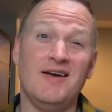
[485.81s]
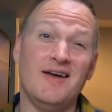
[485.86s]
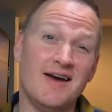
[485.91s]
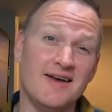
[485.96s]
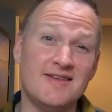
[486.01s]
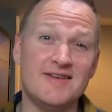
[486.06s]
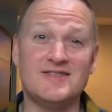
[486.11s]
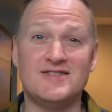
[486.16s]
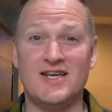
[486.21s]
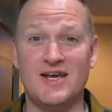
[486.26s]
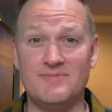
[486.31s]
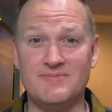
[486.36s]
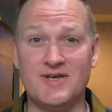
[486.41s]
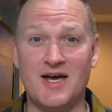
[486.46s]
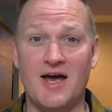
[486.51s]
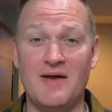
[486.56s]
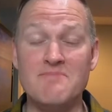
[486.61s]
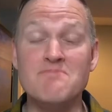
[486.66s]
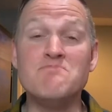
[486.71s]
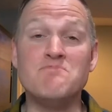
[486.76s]
At the same
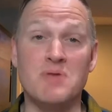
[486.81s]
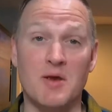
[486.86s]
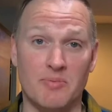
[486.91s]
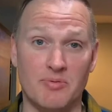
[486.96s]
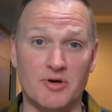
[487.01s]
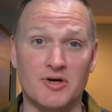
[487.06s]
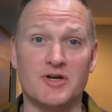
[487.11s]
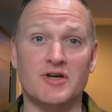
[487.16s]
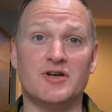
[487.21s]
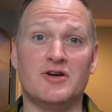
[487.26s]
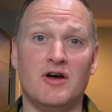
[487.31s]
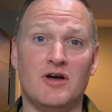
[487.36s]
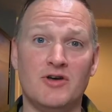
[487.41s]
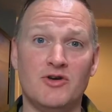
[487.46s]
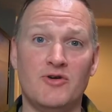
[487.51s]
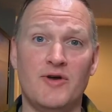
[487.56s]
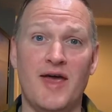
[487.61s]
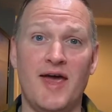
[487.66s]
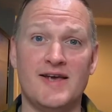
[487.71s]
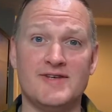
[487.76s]
time, people are going to call you
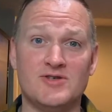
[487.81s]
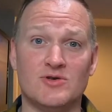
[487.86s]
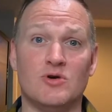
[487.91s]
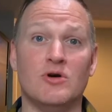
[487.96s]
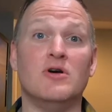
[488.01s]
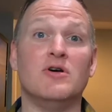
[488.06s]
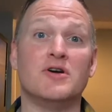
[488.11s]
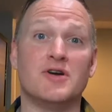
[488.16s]
an asshole